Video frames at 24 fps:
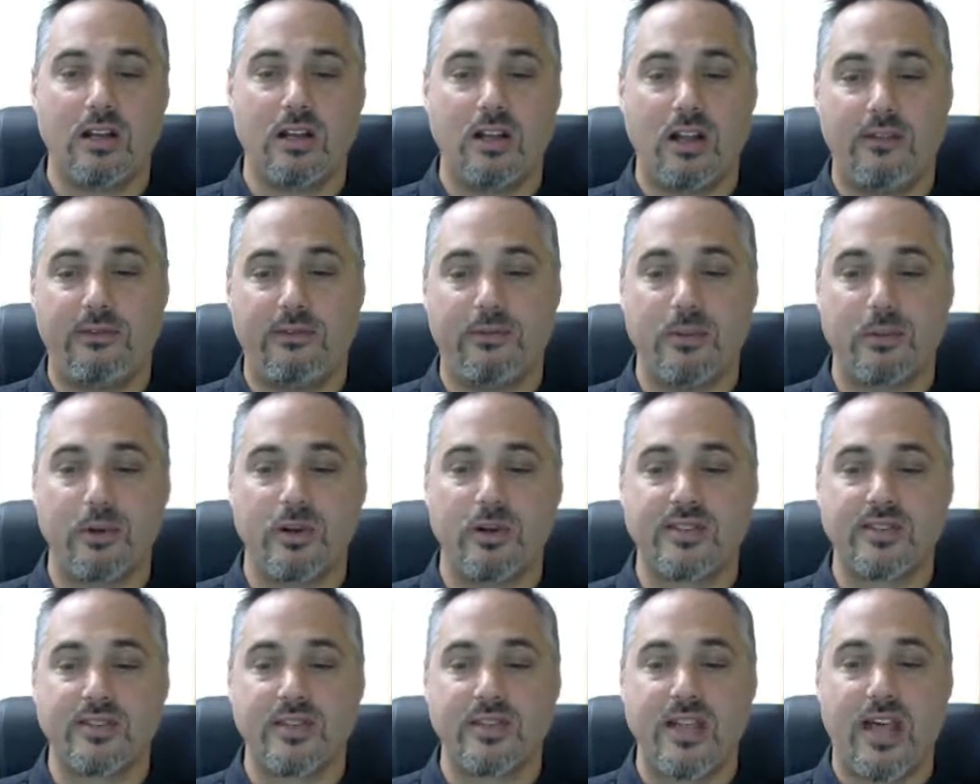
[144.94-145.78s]
enough where
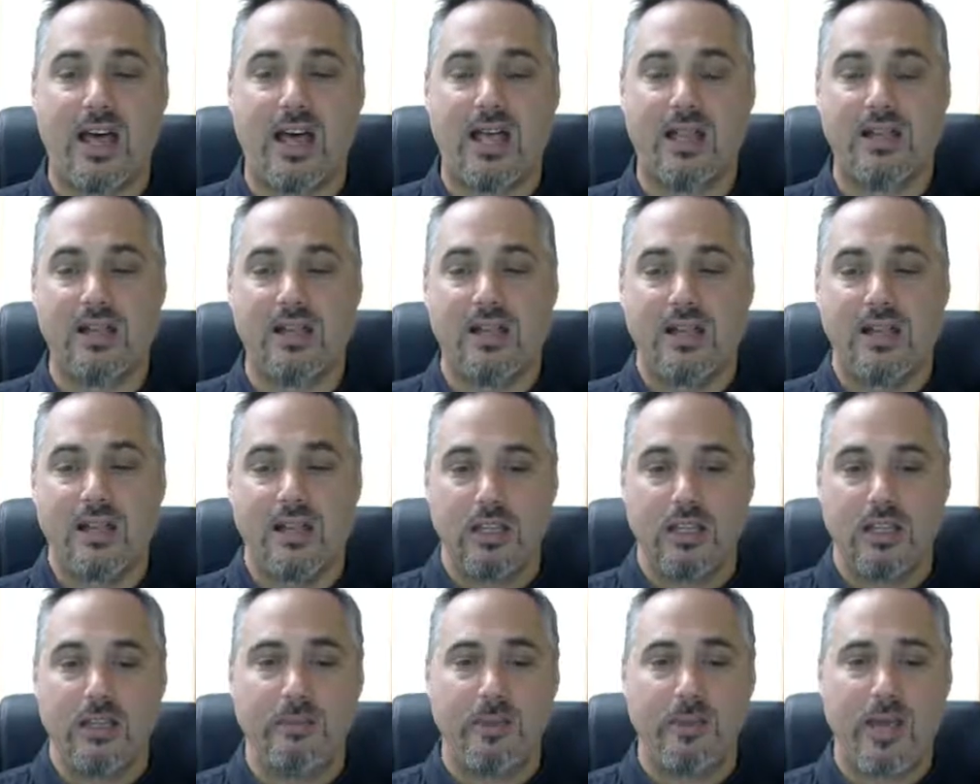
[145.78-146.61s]
it's not
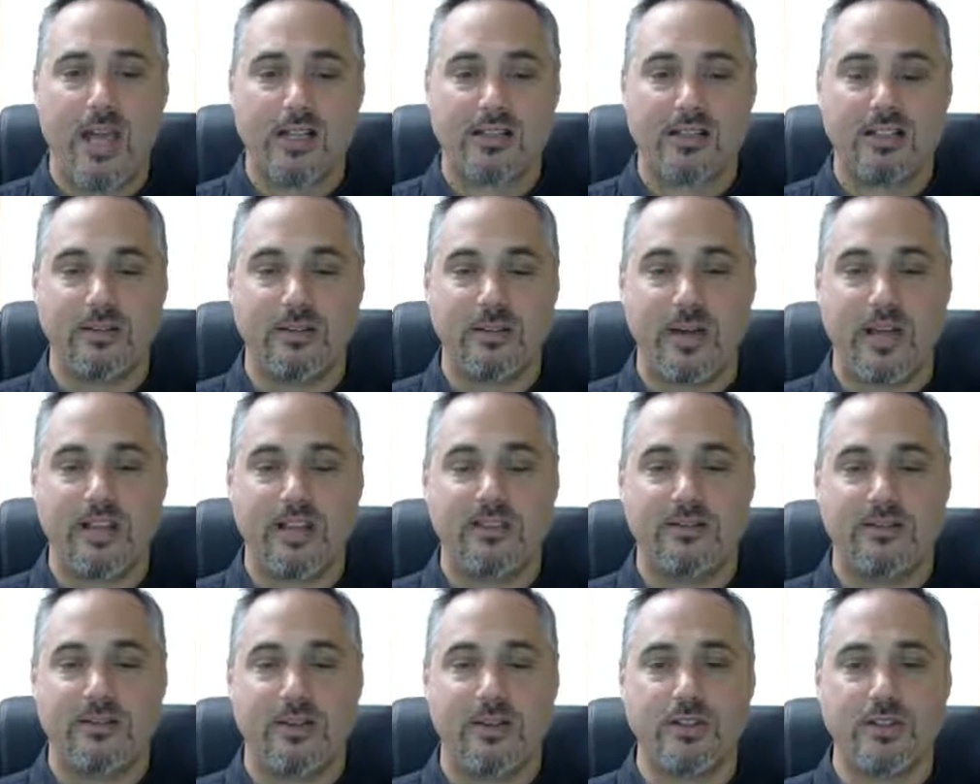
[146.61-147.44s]
impacted by
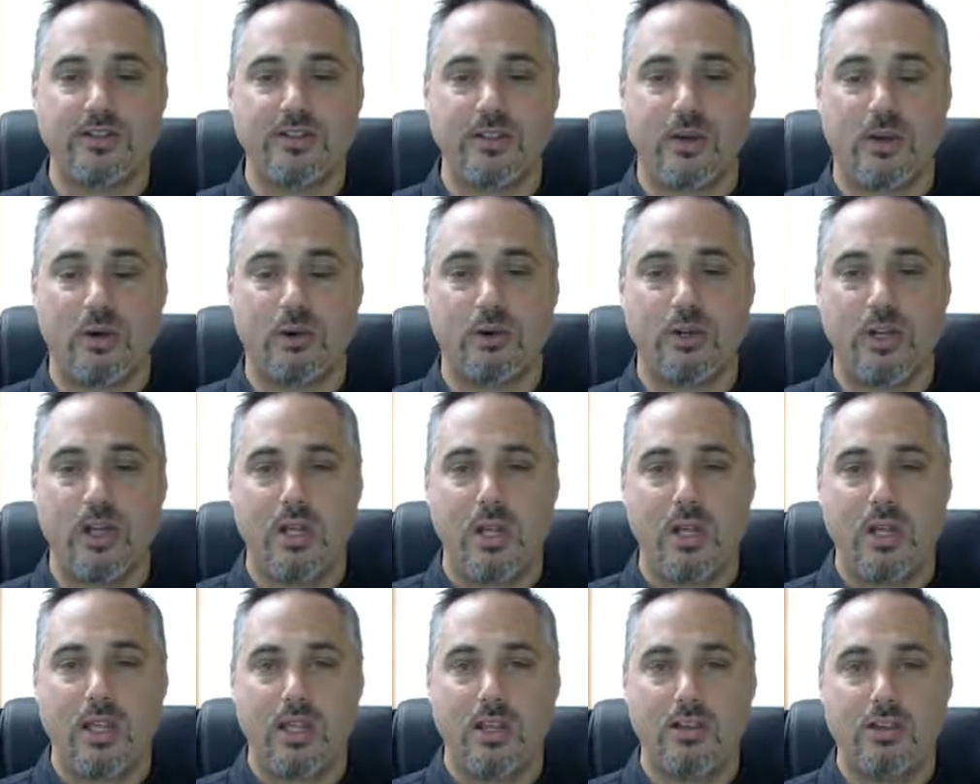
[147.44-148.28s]
the flood zone
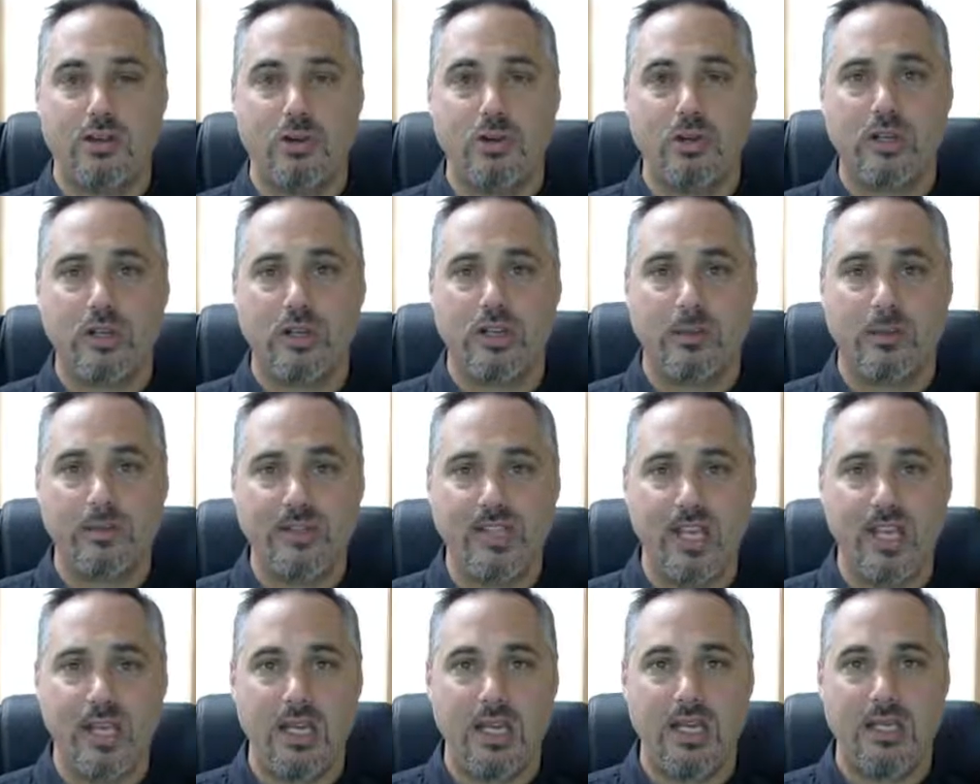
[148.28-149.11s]
is you can
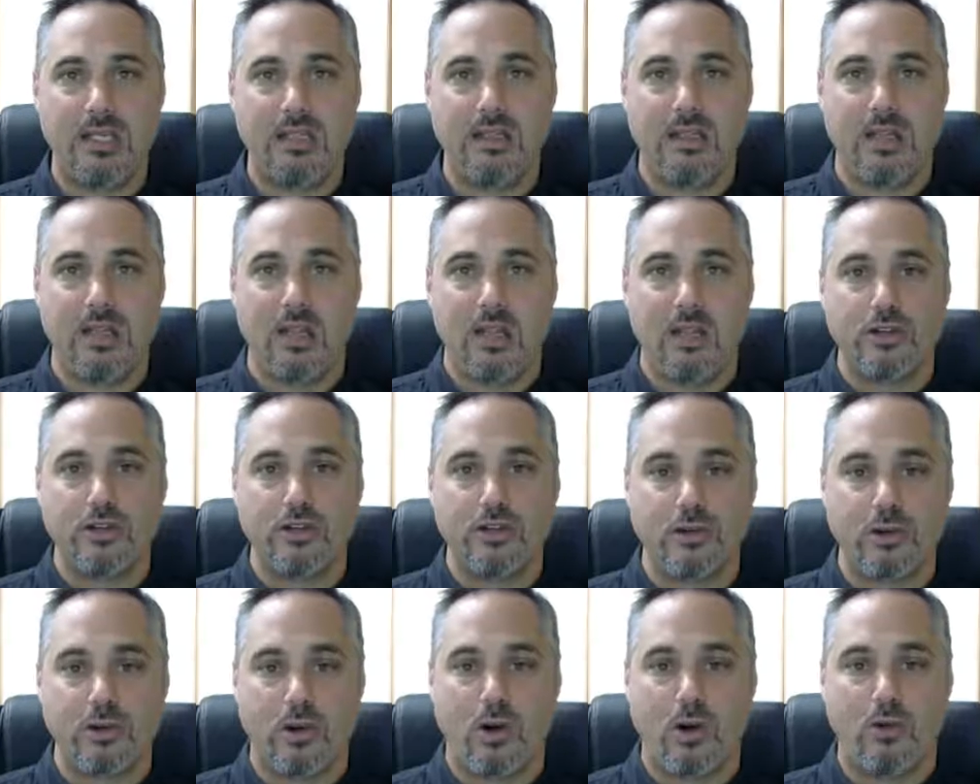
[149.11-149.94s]
obtain
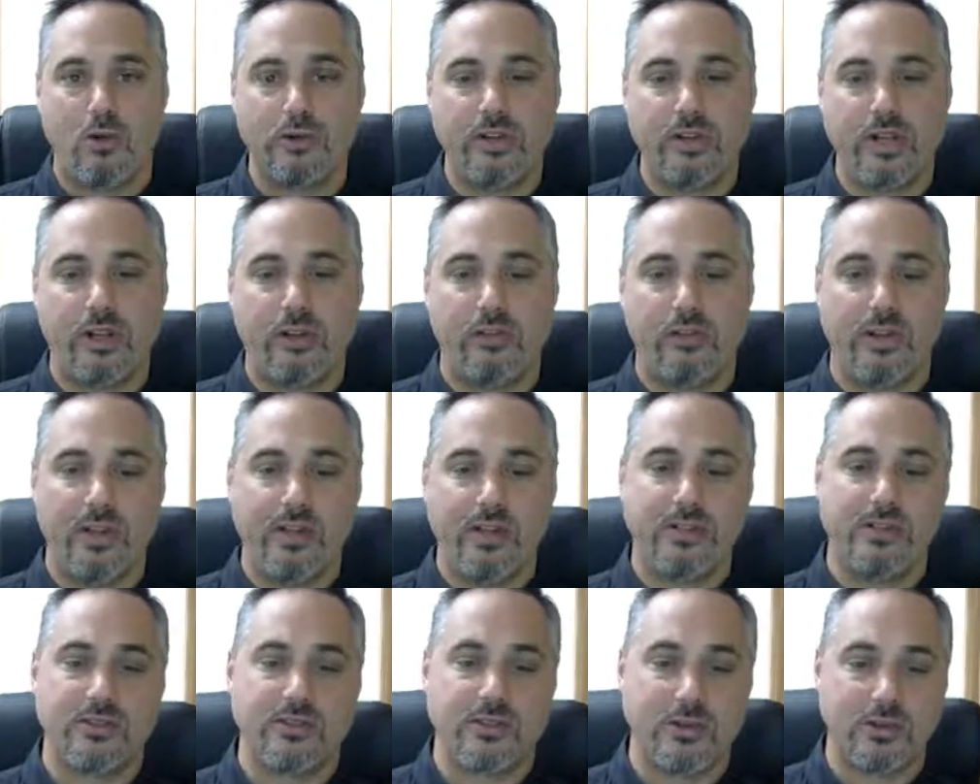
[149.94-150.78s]
your own
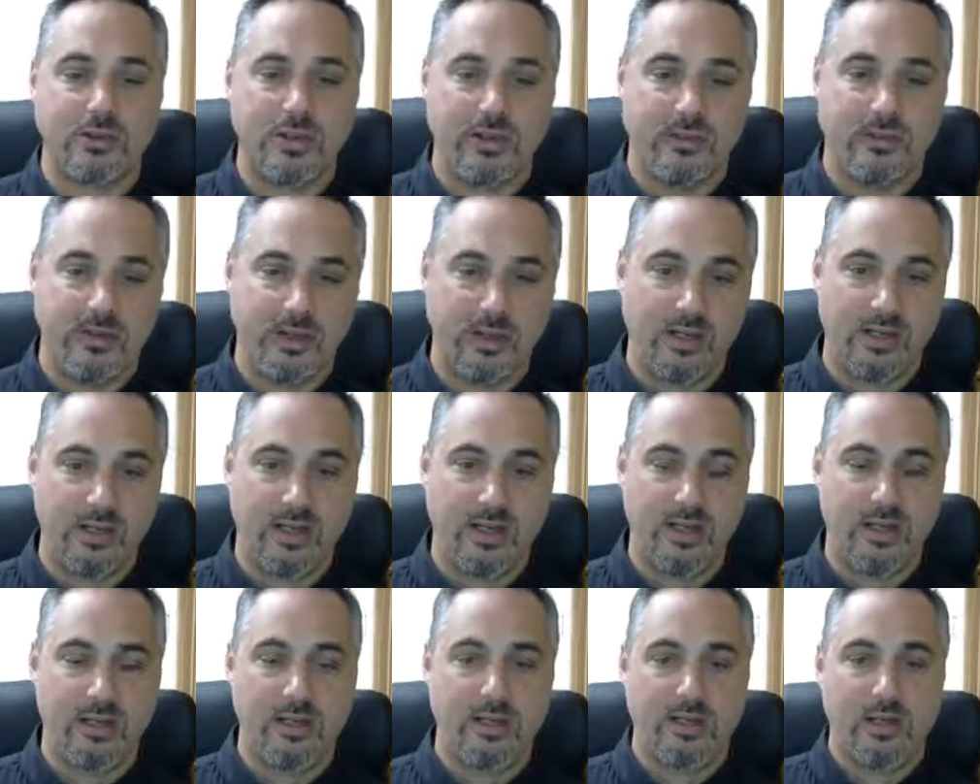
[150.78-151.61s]
elevation
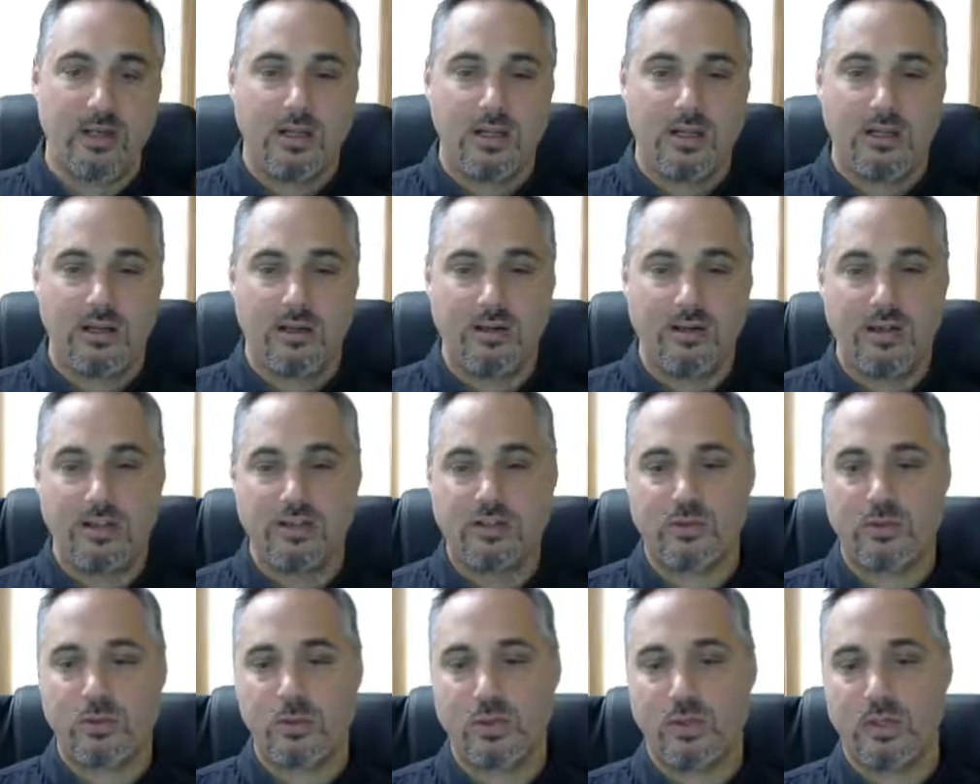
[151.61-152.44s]
certificate.
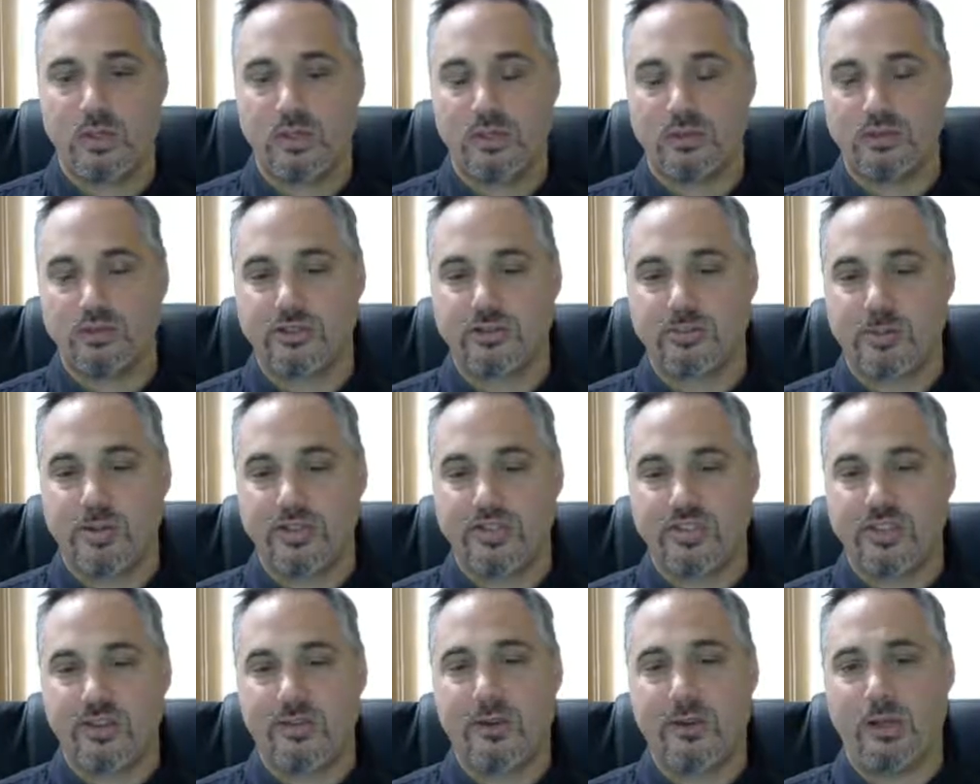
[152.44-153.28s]
This will
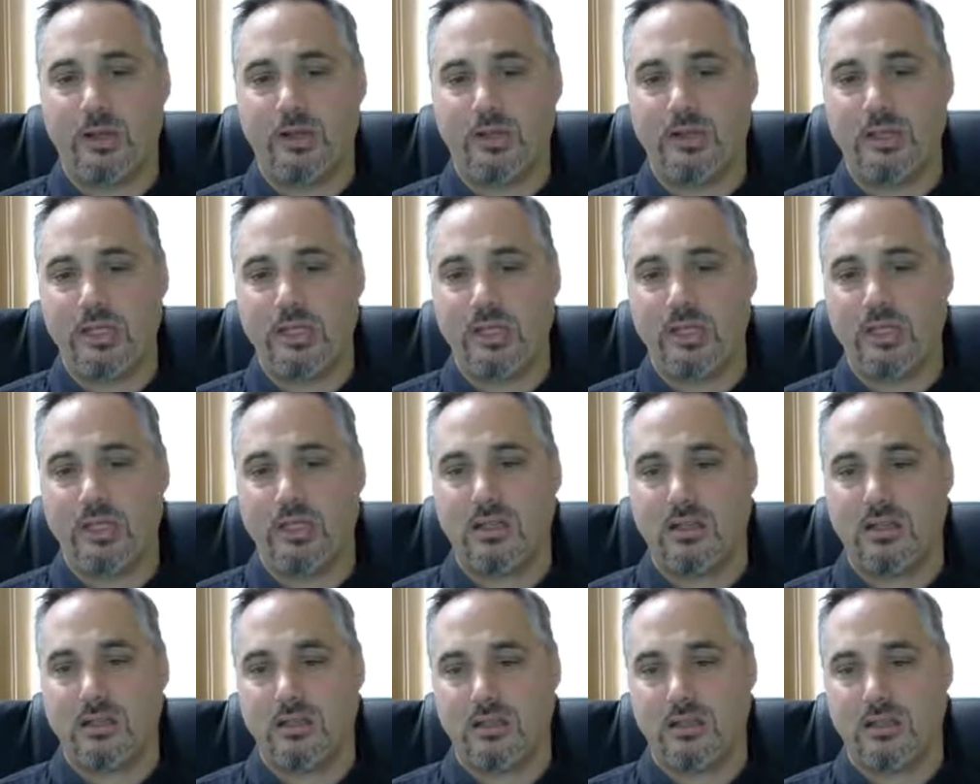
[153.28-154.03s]
specifically